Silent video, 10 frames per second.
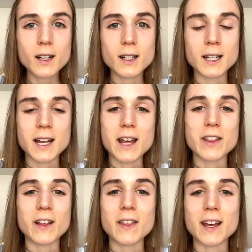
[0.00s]
And I
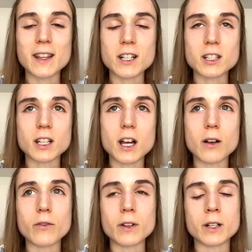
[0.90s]
think that this
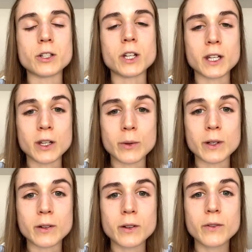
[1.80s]
love and
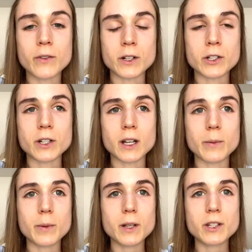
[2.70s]
genuine
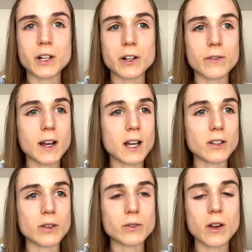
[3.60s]
friendship, shared
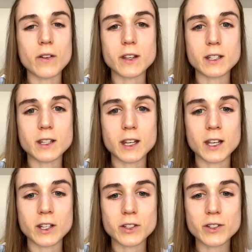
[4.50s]
values, all these
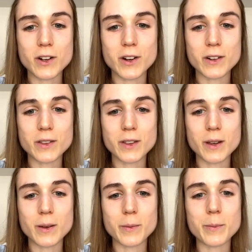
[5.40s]
things are
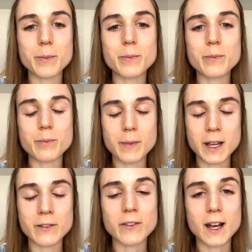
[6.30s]
the
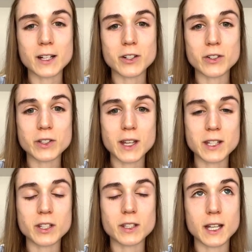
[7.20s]
main factors that
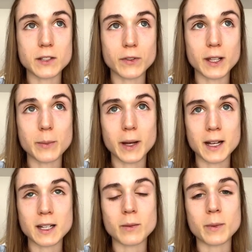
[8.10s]
successfully
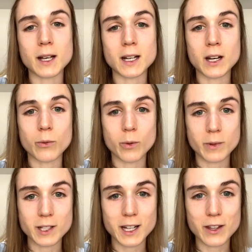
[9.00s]
bind a man and a
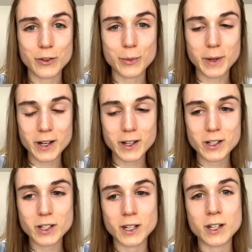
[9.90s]
woman together in
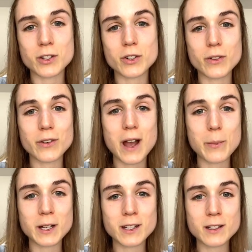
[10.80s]
marriage and ensure their
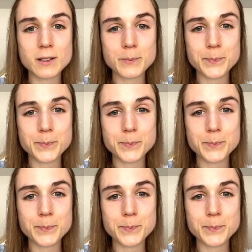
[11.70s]
happiness.